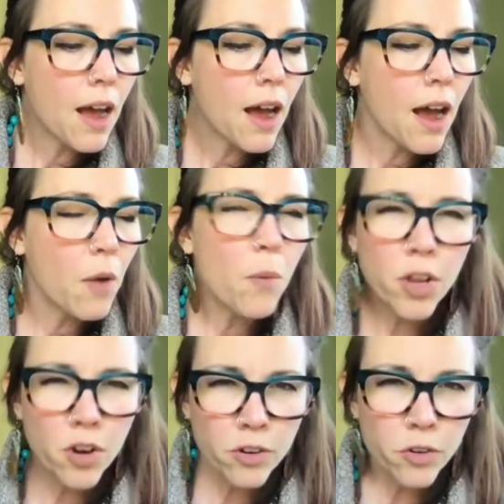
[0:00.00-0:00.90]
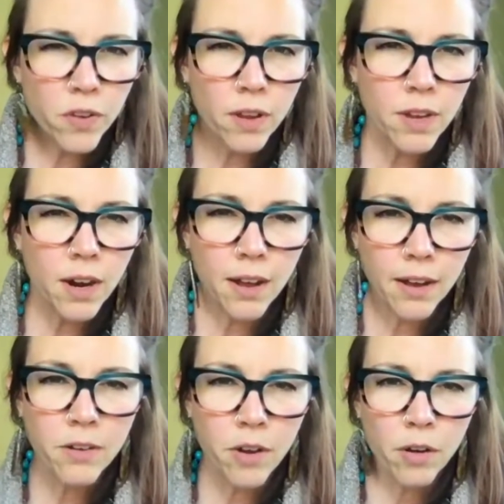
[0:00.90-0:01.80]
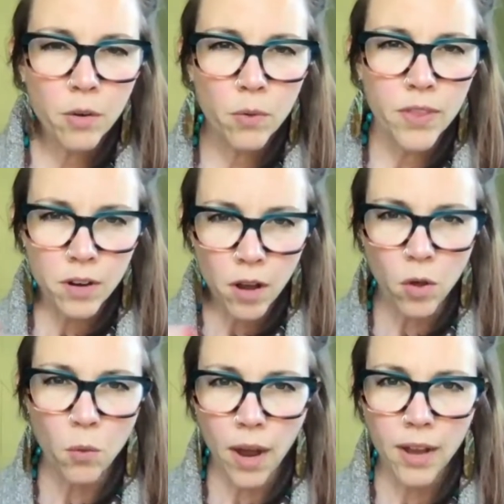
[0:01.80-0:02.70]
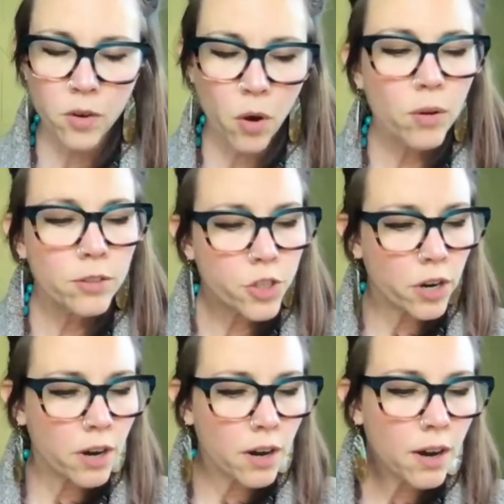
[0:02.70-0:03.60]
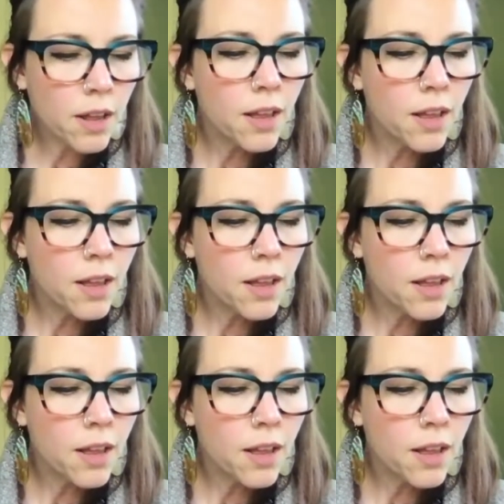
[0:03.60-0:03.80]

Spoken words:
I want you to understand that I know that not all white culture